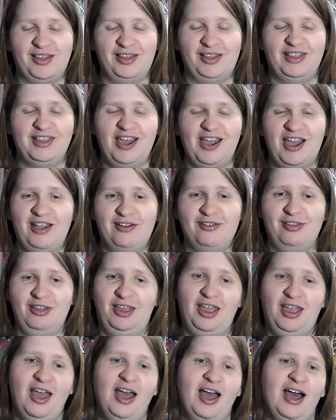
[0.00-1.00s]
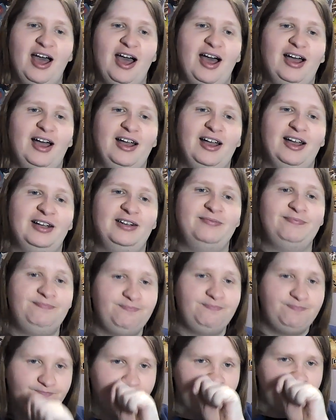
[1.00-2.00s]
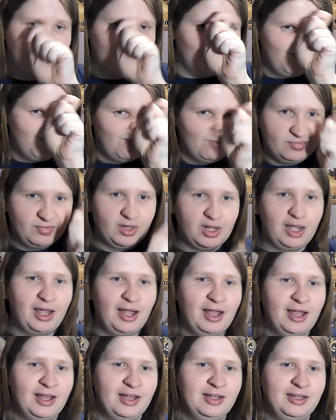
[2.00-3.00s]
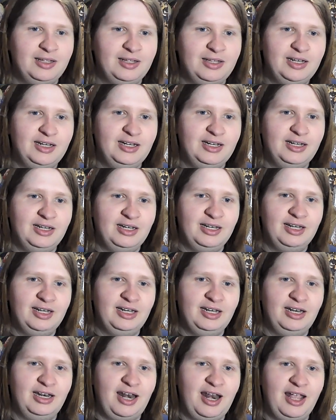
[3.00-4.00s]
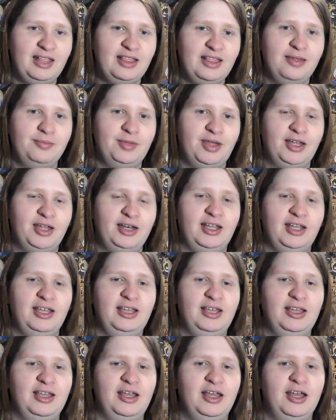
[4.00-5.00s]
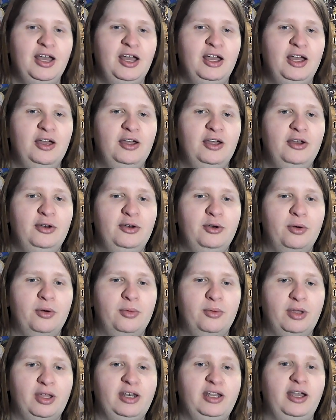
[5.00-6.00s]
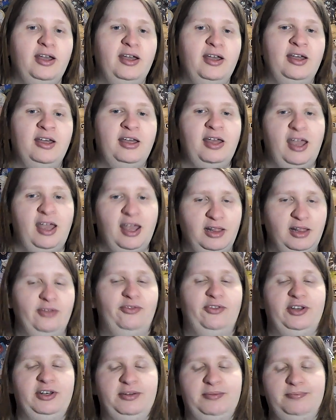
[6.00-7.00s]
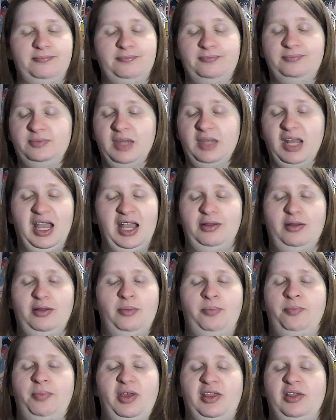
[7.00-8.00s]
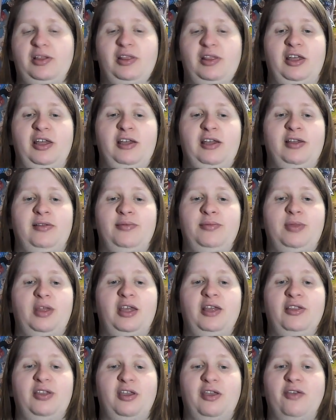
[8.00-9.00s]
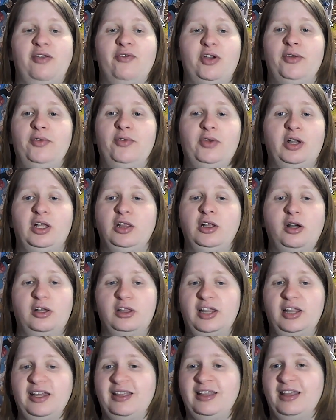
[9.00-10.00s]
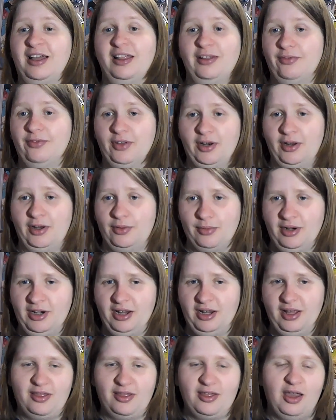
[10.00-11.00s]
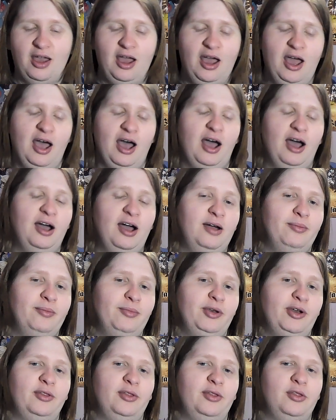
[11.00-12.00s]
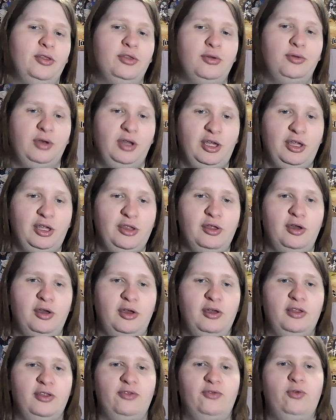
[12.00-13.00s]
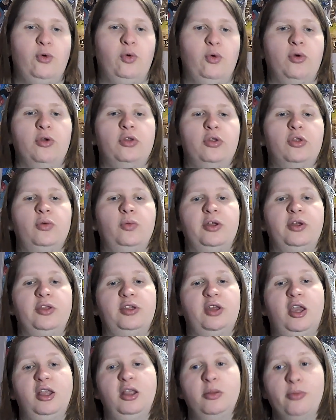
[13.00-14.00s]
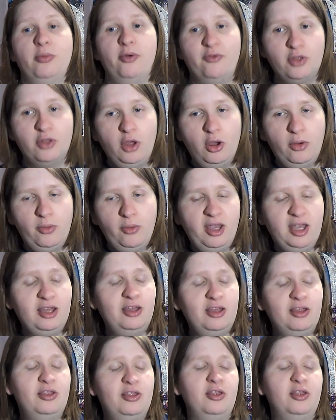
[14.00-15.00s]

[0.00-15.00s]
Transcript: entirely. Uh, uh, Netamani Norida elephant. Basically, is like a very, very long legged elephant, is what it is. Um, we know that Zunisha is, of course, where the kingdom of Zou is,